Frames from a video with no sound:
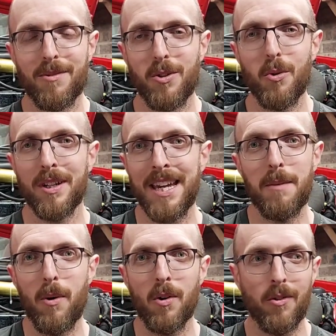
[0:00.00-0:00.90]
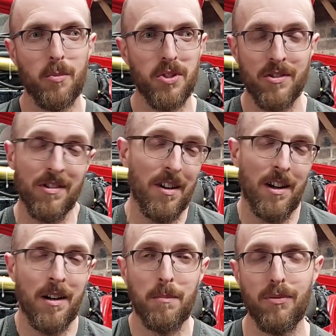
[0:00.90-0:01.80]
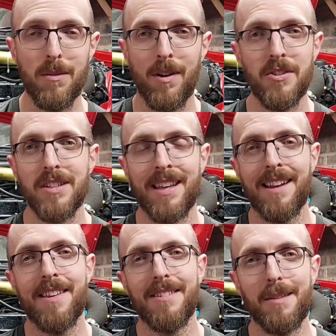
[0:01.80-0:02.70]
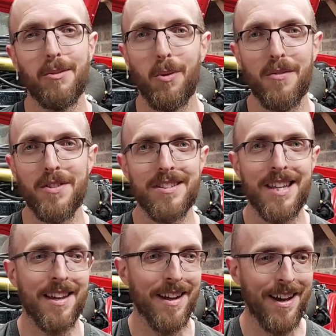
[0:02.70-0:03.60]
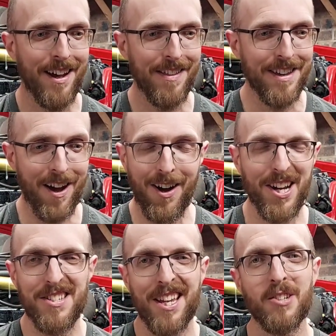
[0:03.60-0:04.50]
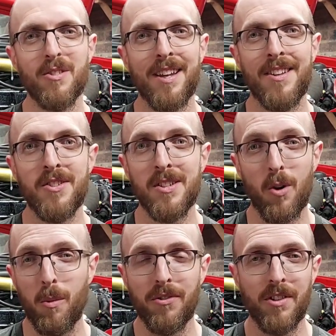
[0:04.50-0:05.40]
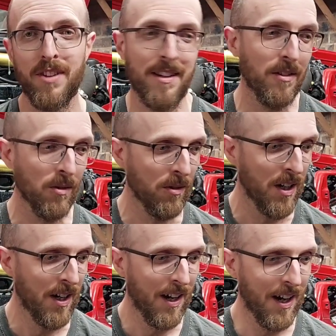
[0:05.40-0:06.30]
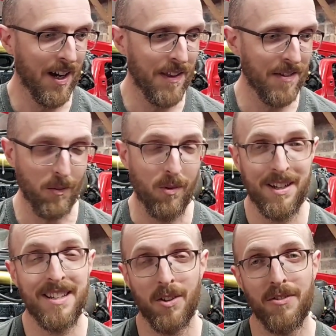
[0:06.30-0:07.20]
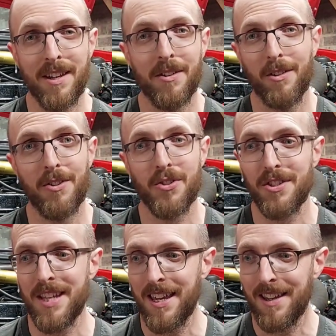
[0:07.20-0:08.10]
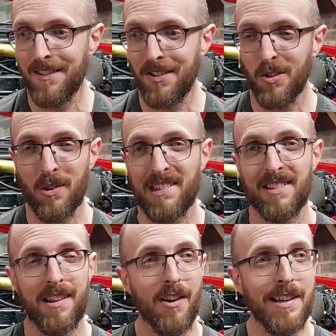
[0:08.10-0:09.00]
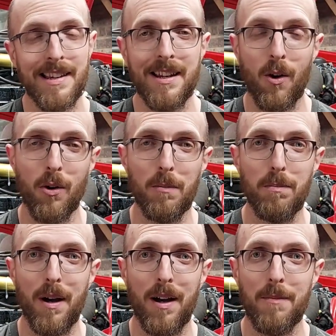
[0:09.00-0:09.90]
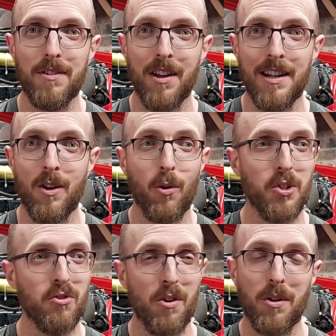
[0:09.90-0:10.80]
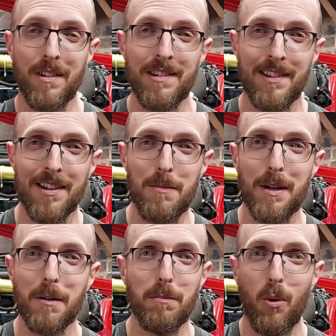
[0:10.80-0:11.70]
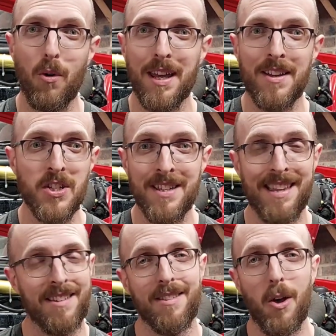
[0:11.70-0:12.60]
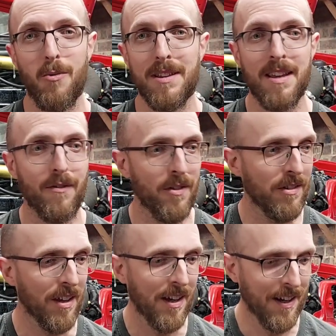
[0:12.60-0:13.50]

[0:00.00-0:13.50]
So your gearbox options are pretty much exactly the same as what I've just said. The architecture of the engine is almost identical. It is identical, I should say. It's just got slightly longer stroke and slightly bigger bore in the engine. That's the only difference.